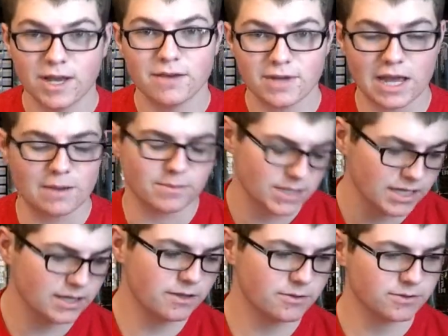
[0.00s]
games,
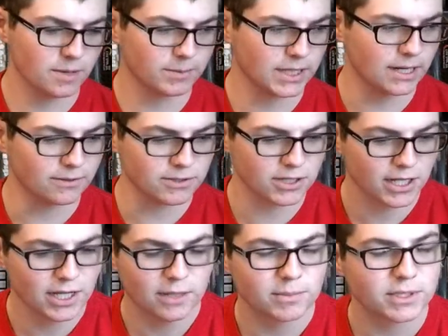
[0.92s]
and then there's something else,
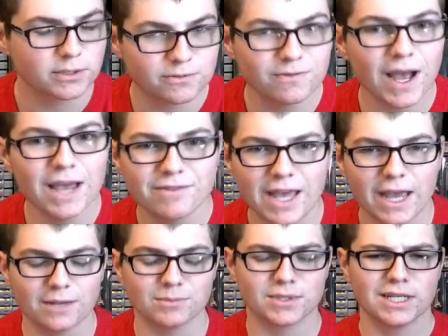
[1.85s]
but there's 5
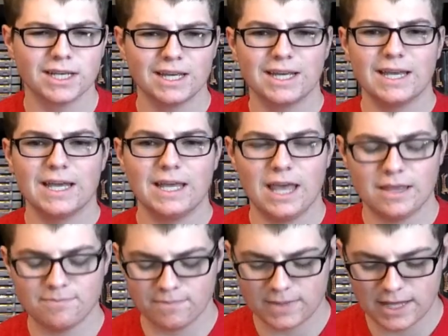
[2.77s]
games,
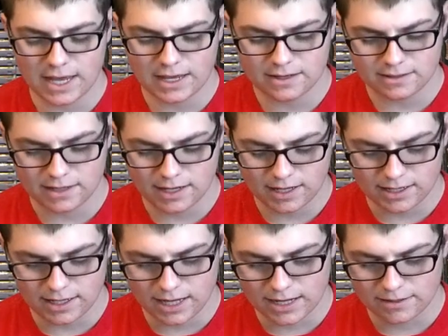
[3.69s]
and
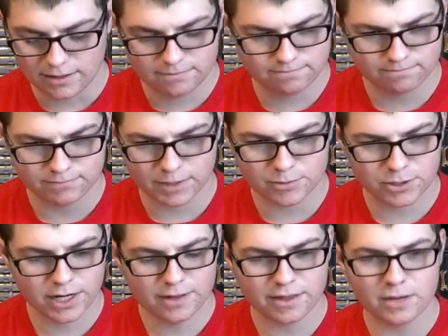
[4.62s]
I'm
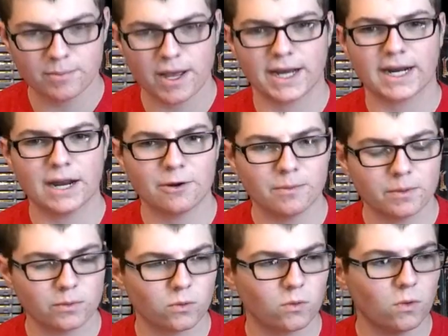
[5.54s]
trying to think back, and I
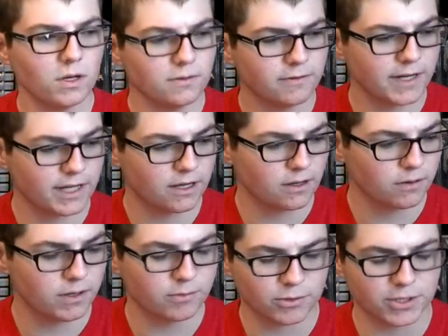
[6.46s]
remember one
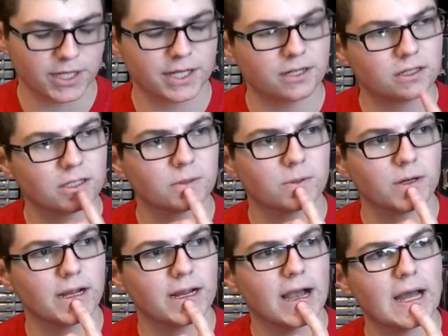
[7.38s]
video in particular
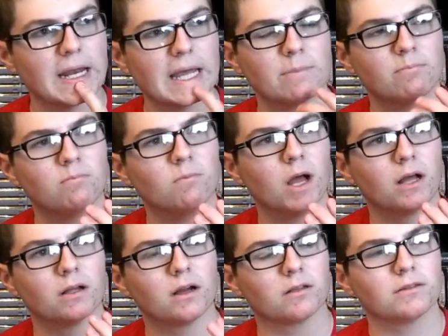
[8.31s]
where I got a